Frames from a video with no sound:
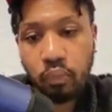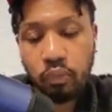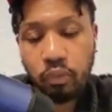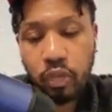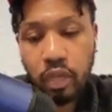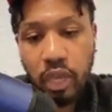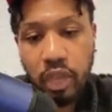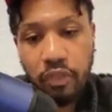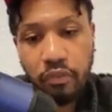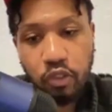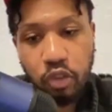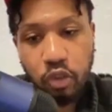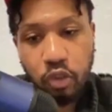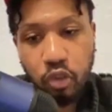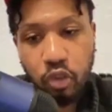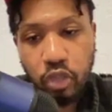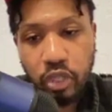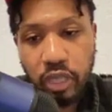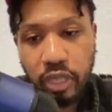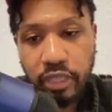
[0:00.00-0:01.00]
Okay, if you
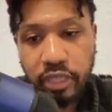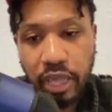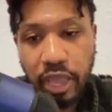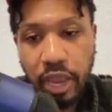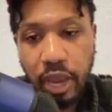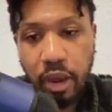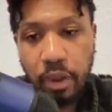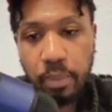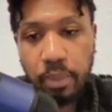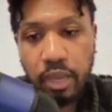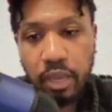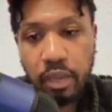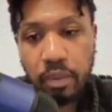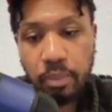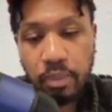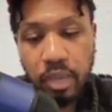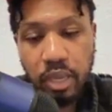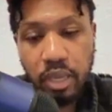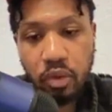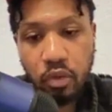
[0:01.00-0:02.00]
use it as
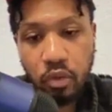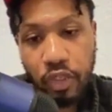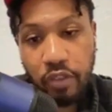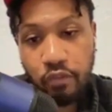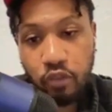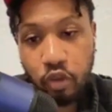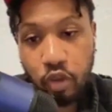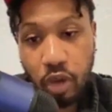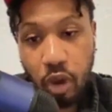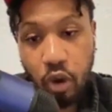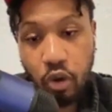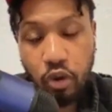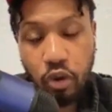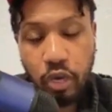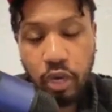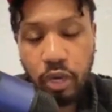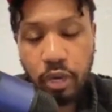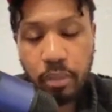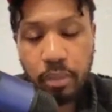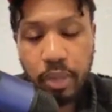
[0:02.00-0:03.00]
Airbnb, if you know you're
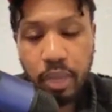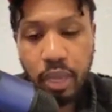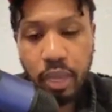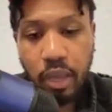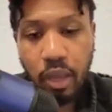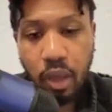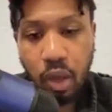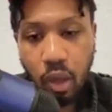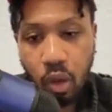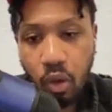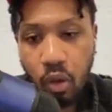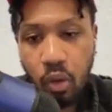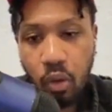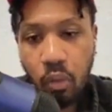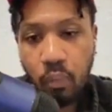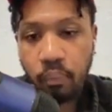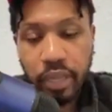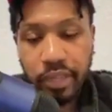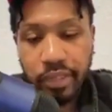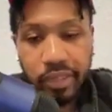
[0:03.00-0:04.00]
going to be at
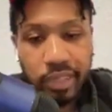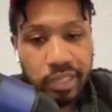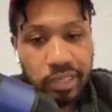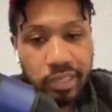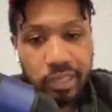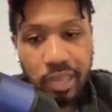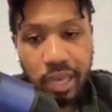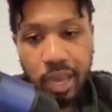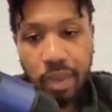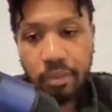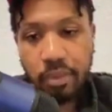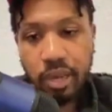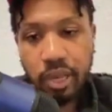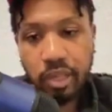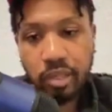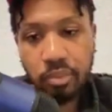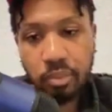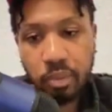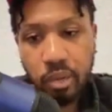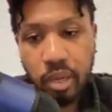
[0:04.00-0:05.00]
home at this time
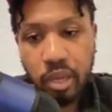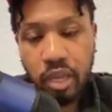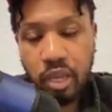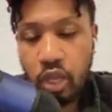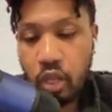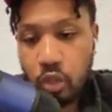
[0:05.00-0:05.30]
next month,